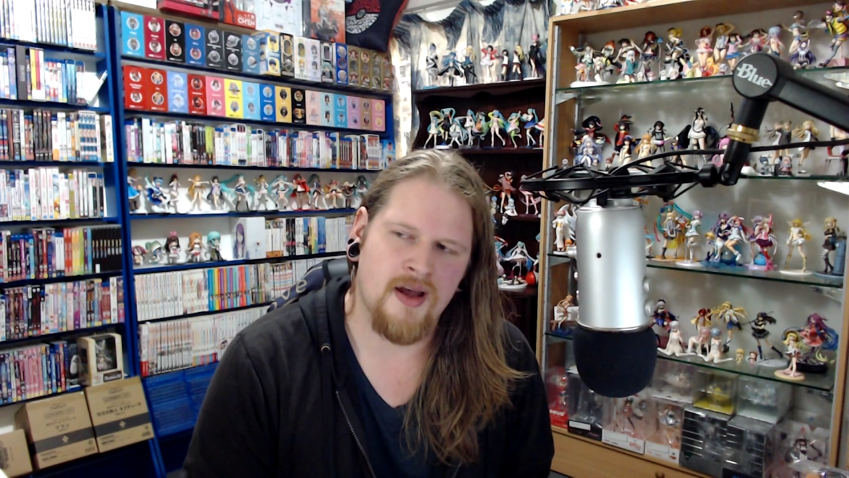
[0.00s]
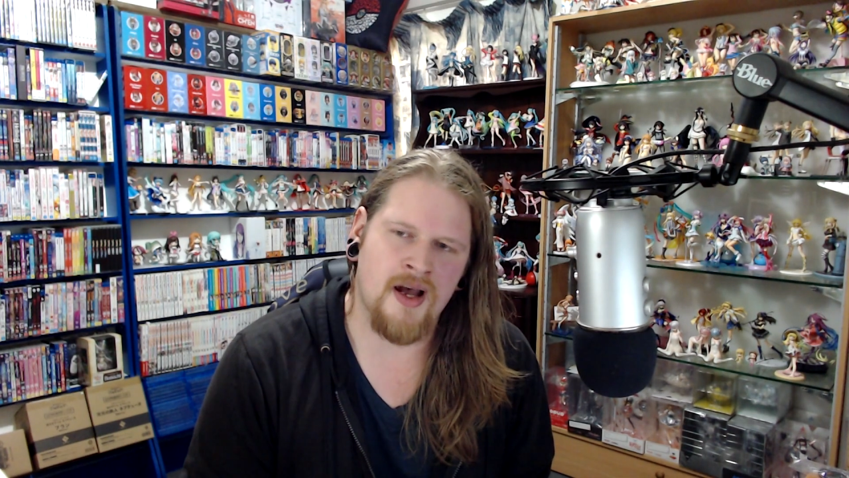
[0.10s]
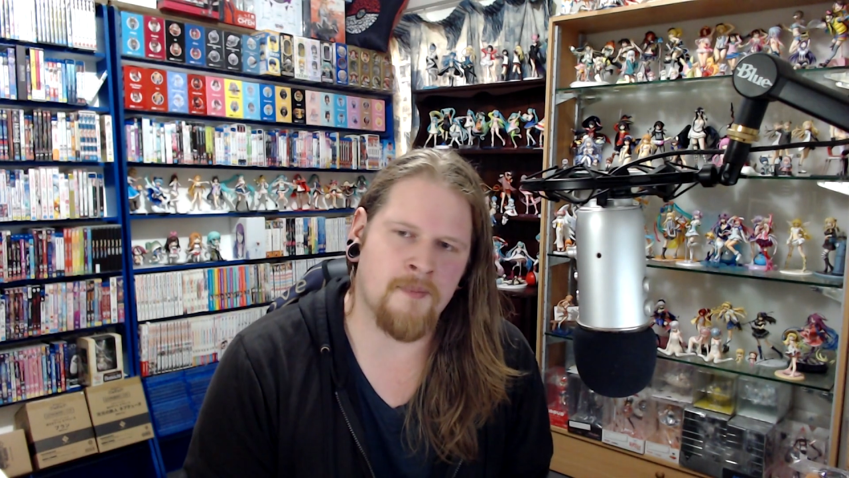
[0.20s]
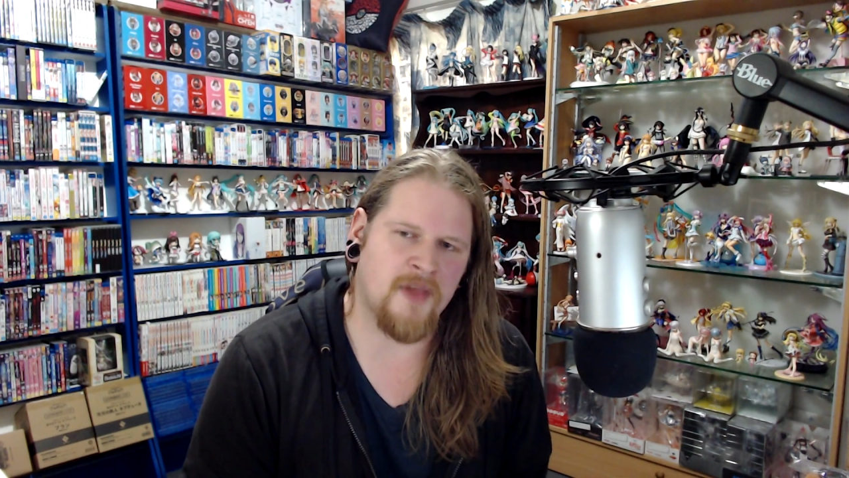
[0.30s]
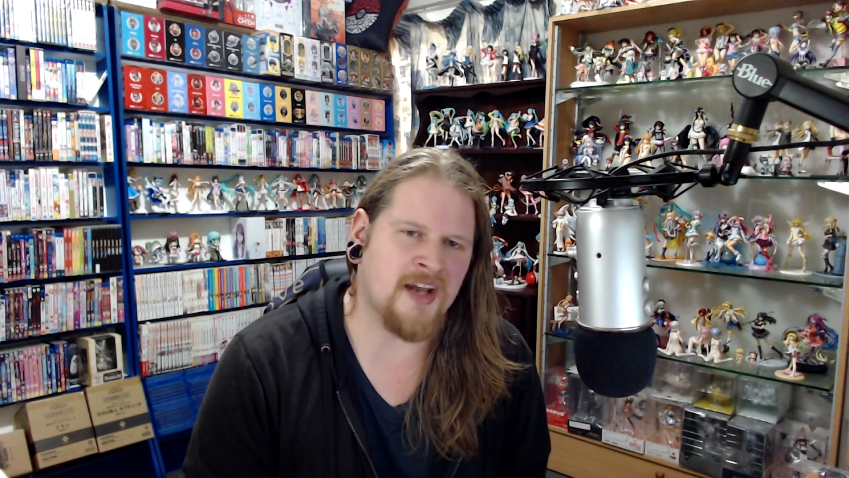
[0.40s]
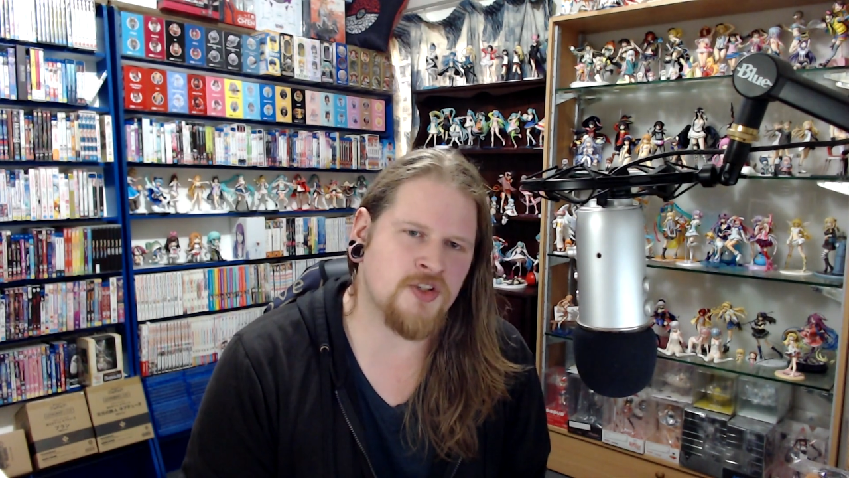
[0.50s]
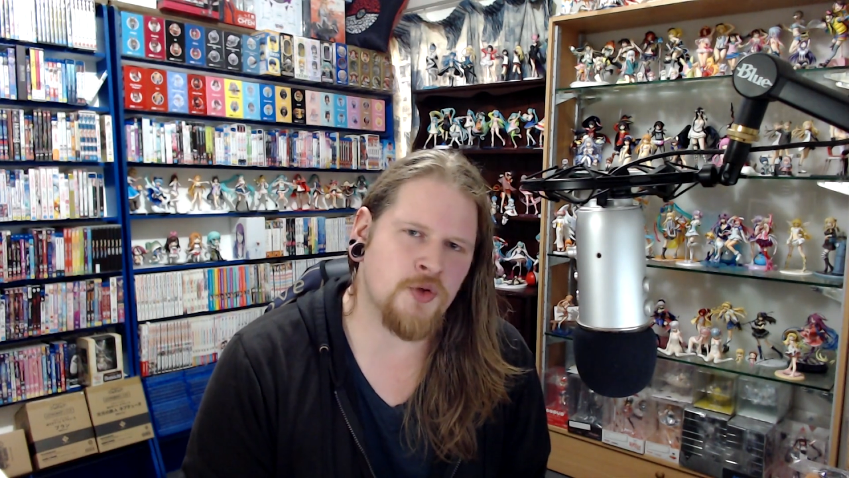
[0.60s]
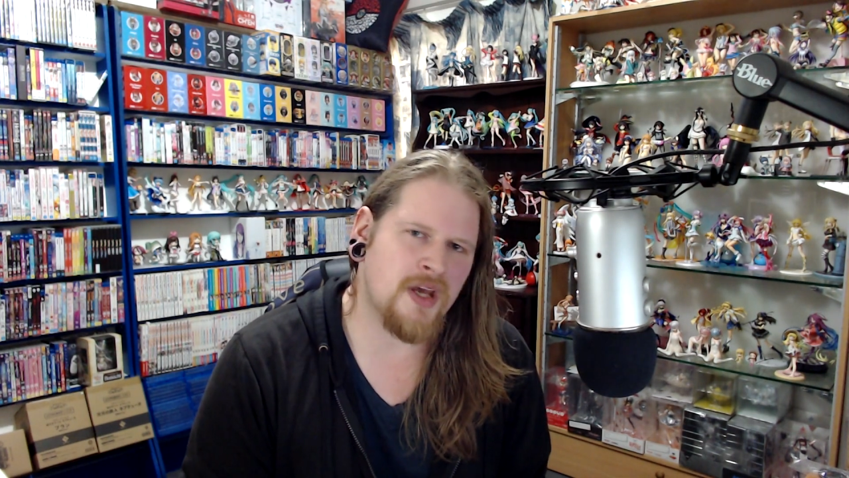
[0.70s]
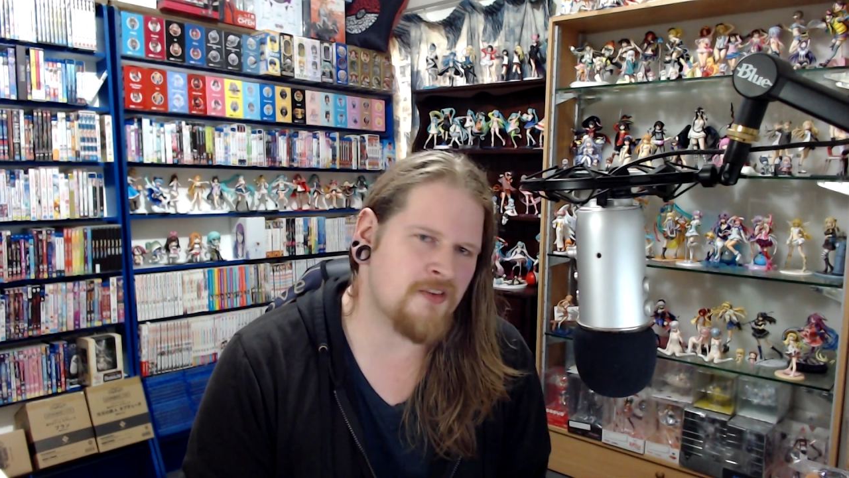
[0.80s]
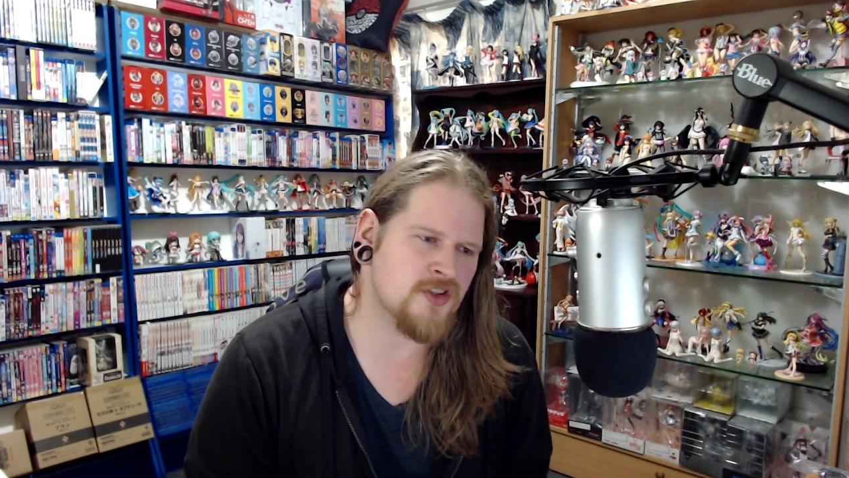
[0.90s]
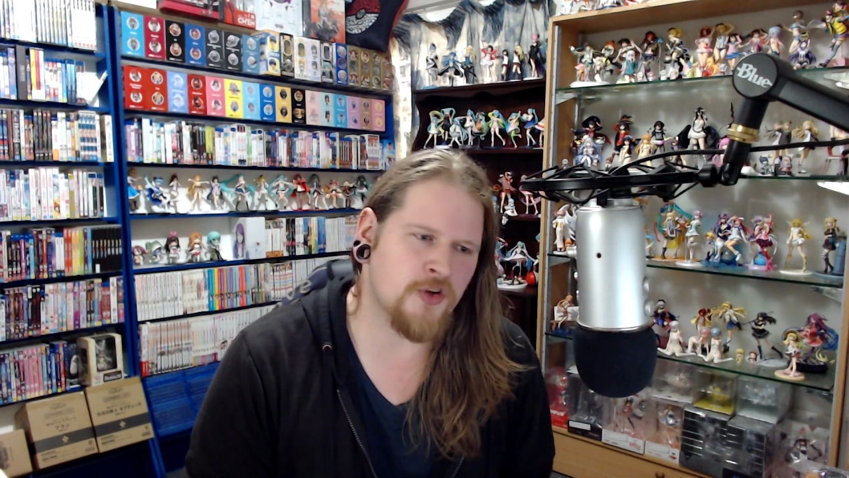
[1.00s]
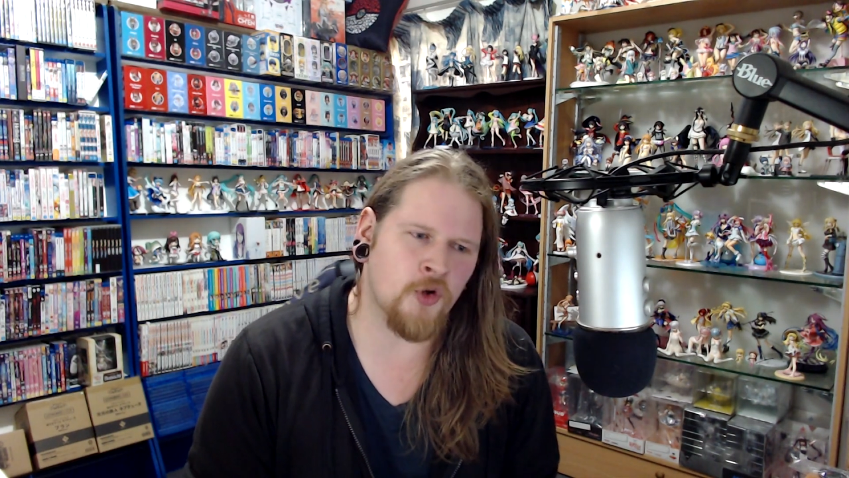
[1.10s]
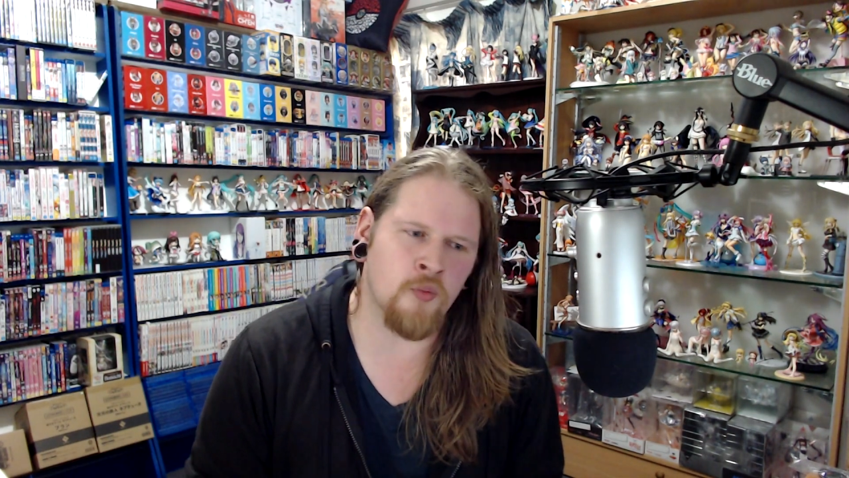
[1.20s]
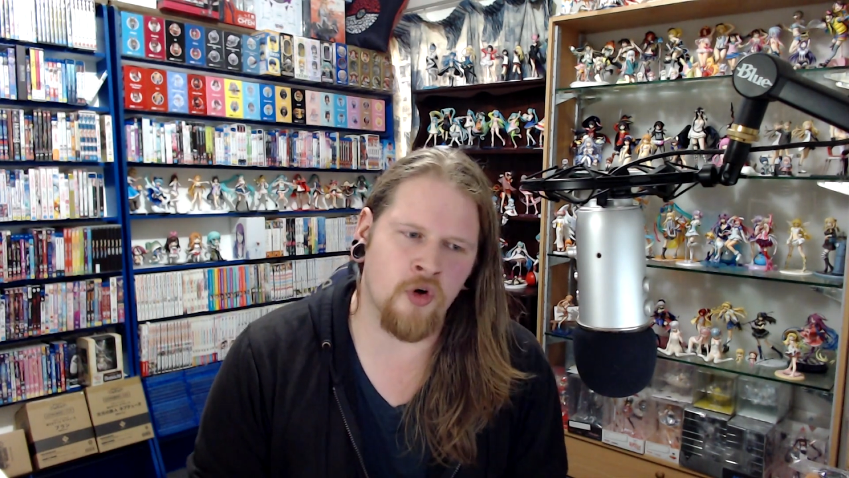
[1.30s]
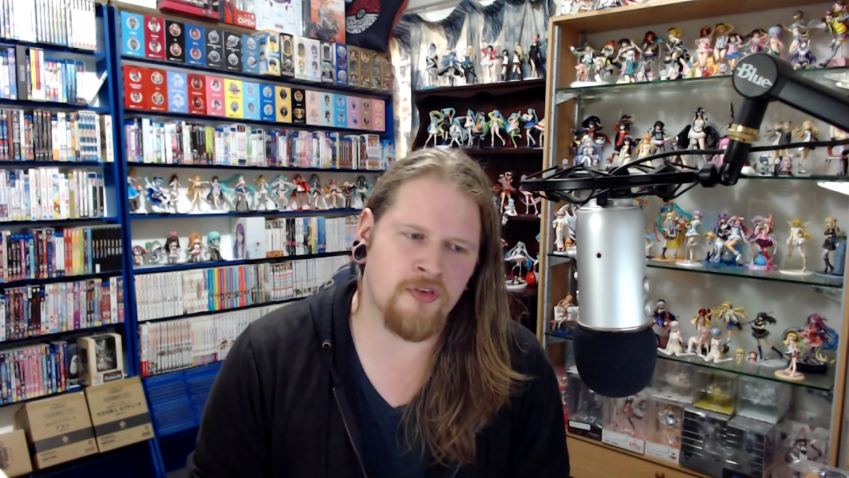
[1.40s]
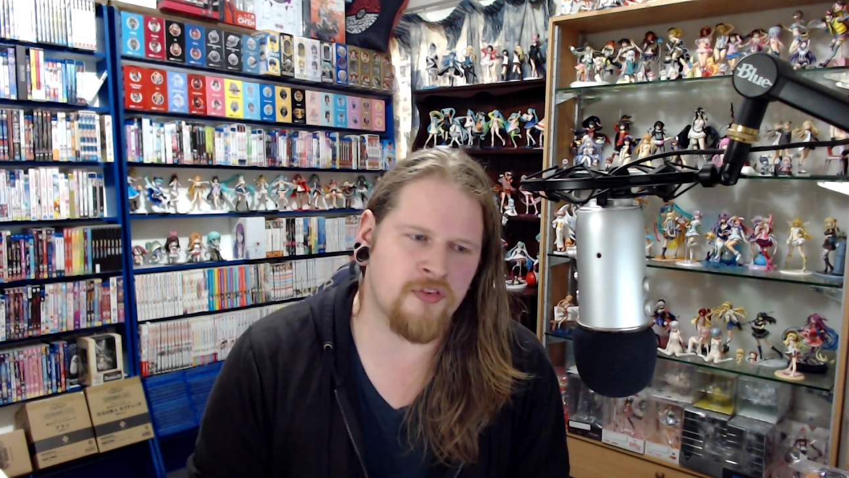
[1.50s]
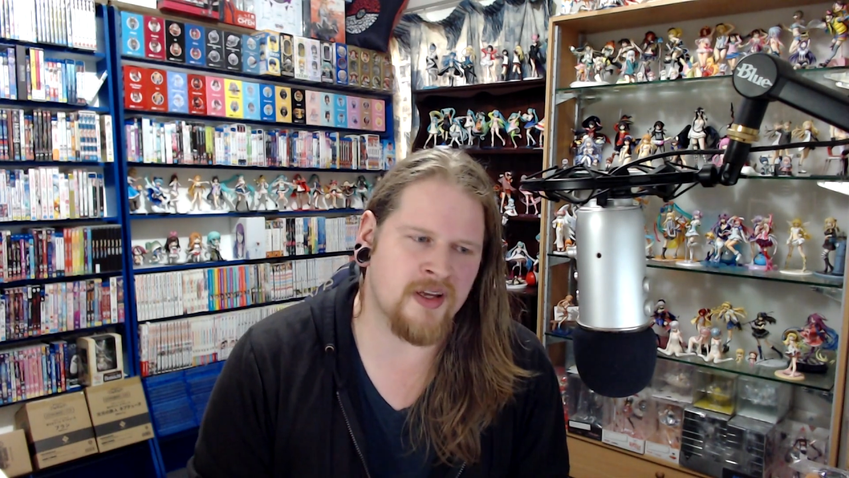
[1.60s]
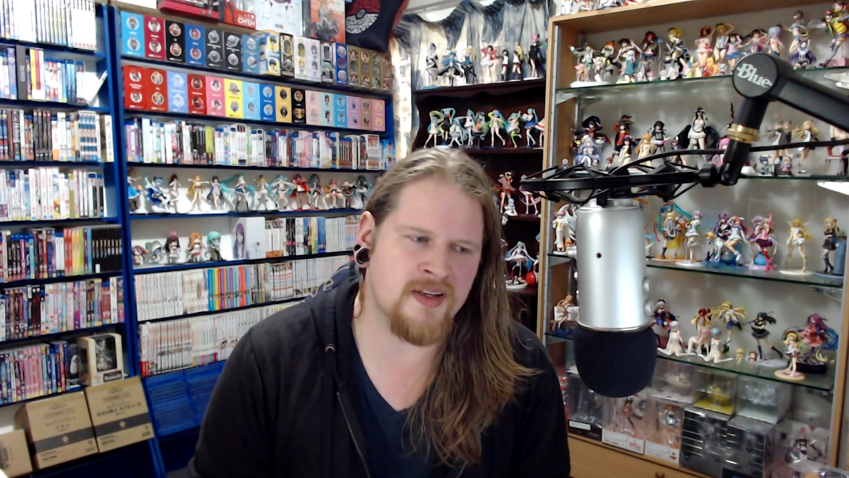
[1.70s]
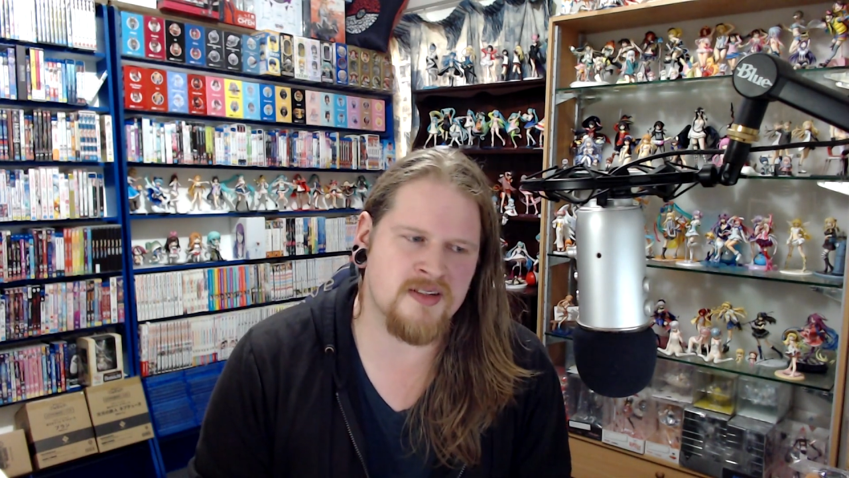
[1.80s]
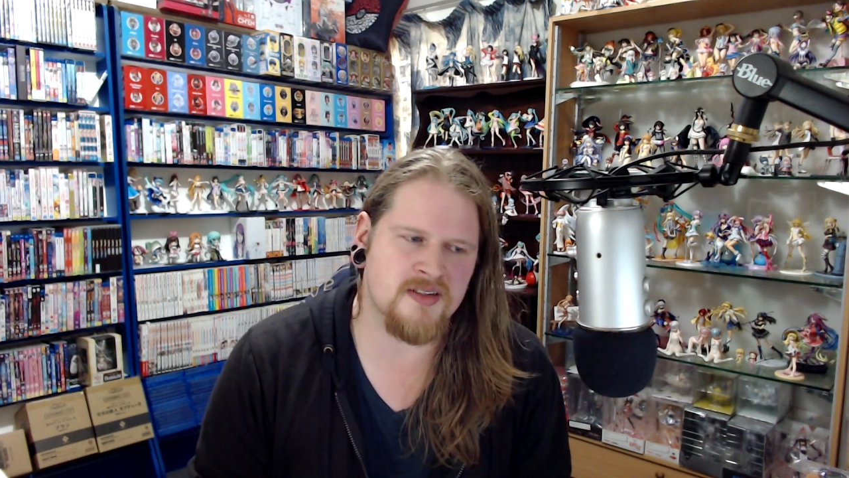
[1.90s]
I do have 2 more
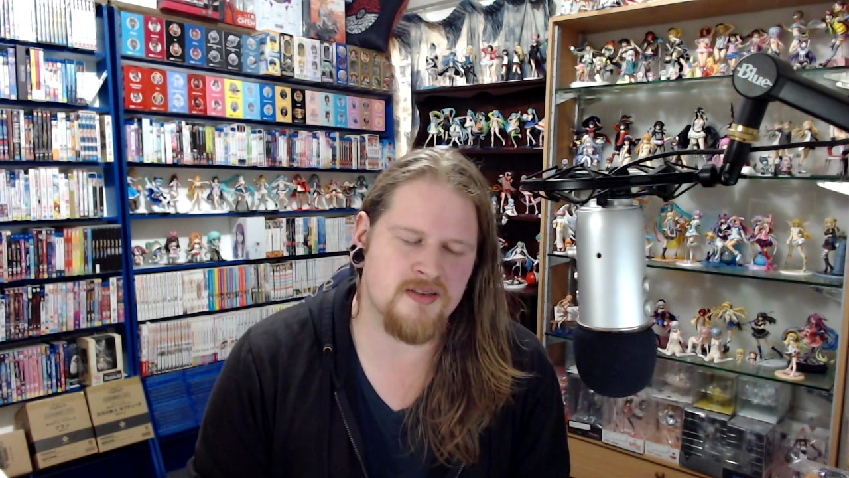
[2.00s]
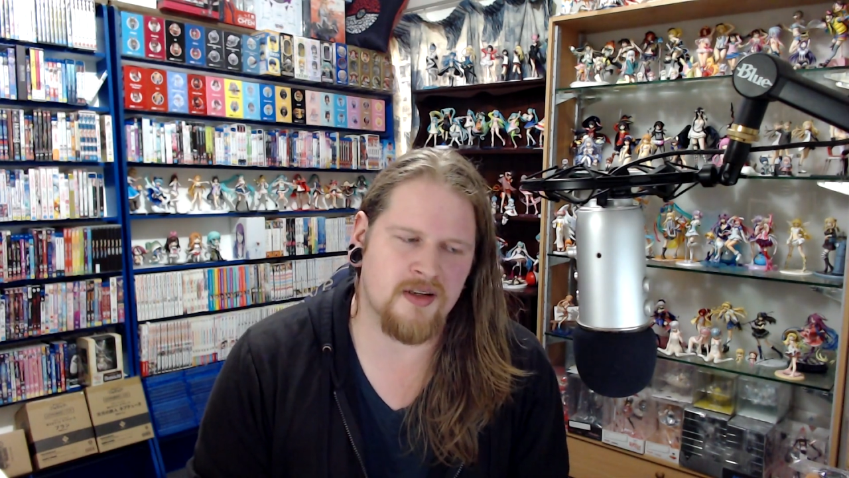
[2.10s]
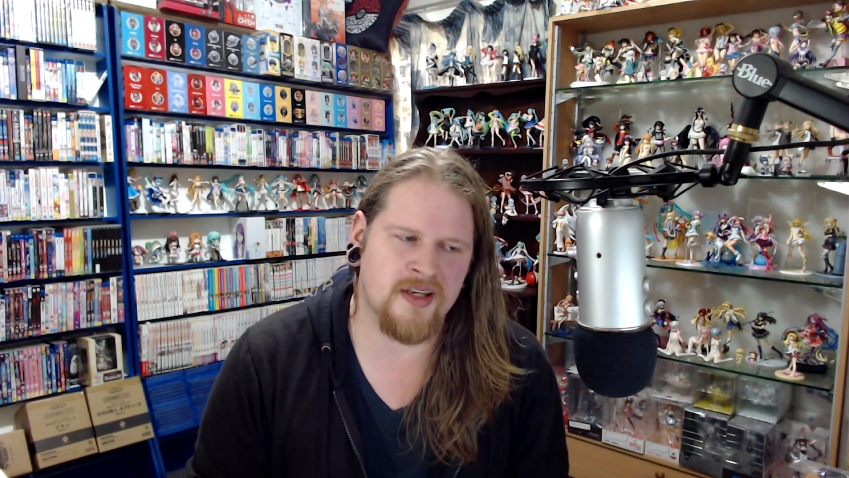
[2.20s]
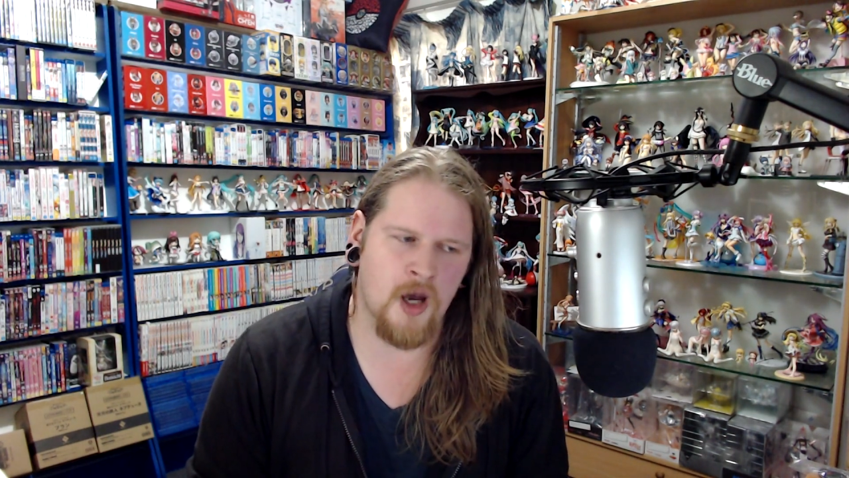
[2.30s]
figures